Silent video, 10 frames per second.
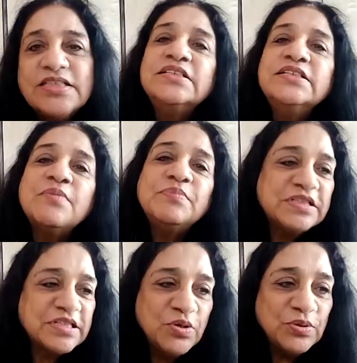turned up
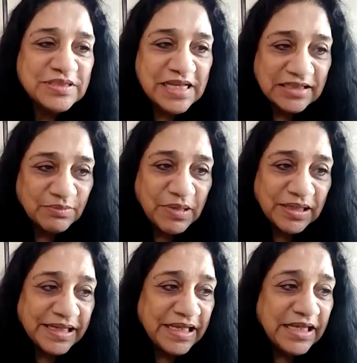its nose at the
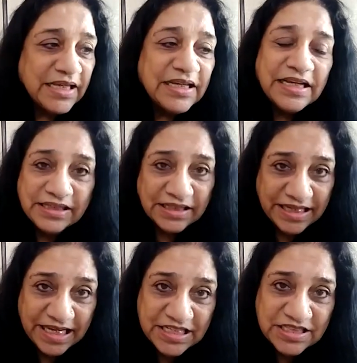monkey in the
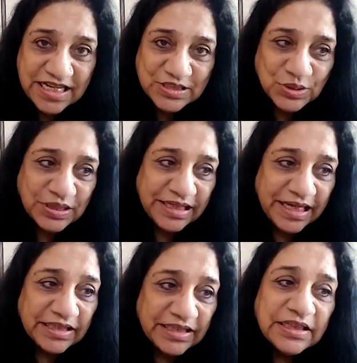cage next to the
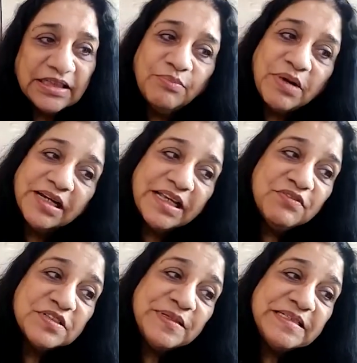lake. The monkey
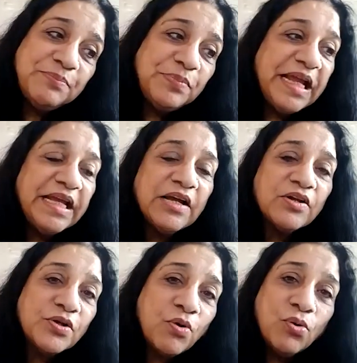was busy playing, and
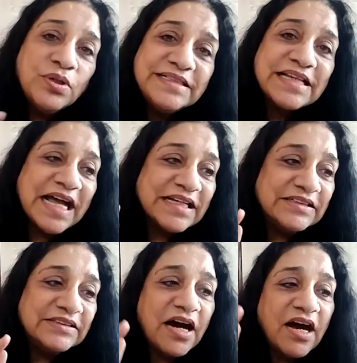an old
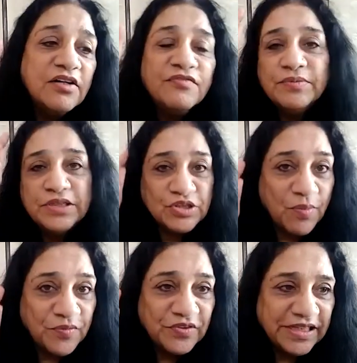tire hung from the
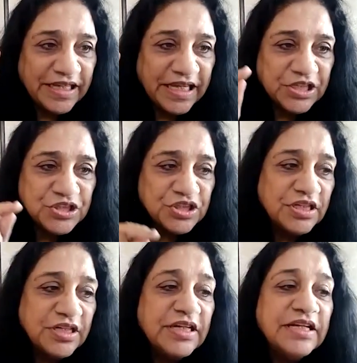top of the cage.
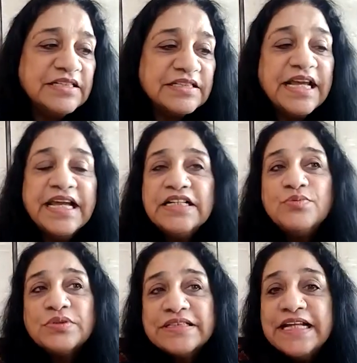His cage
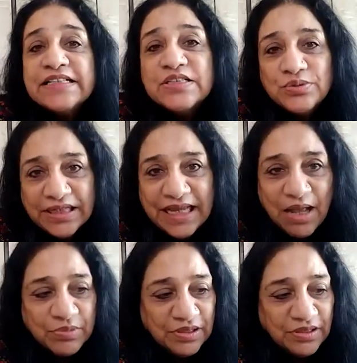was next to the
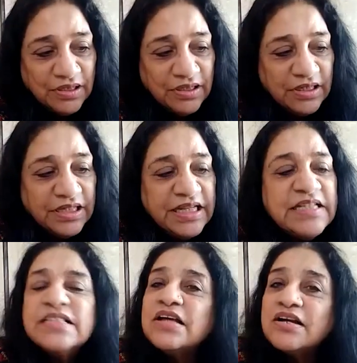camel's. He
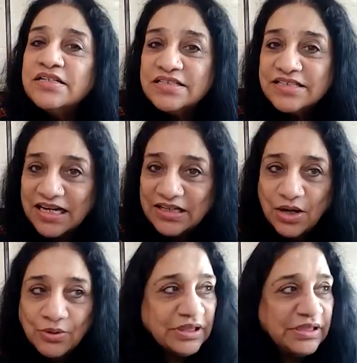stuck his tongue
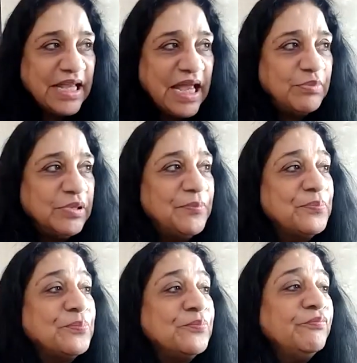out at the camel.
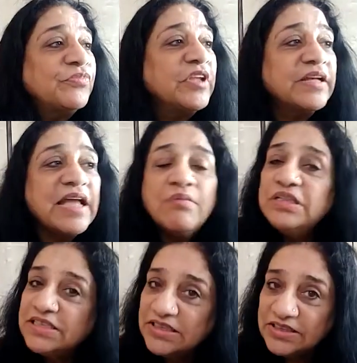The
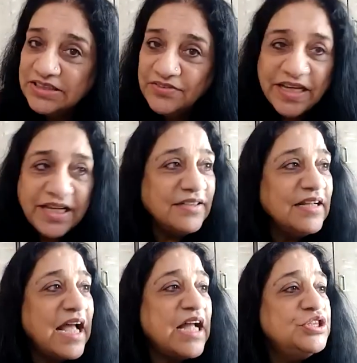camel turned away
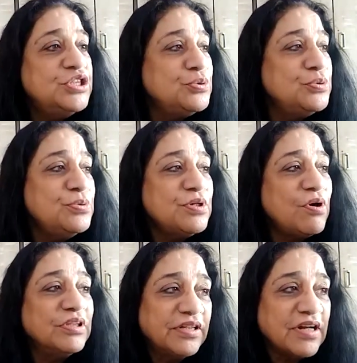and chewed
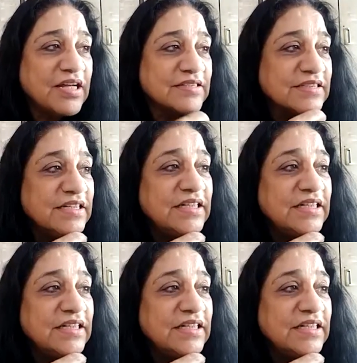on the grass.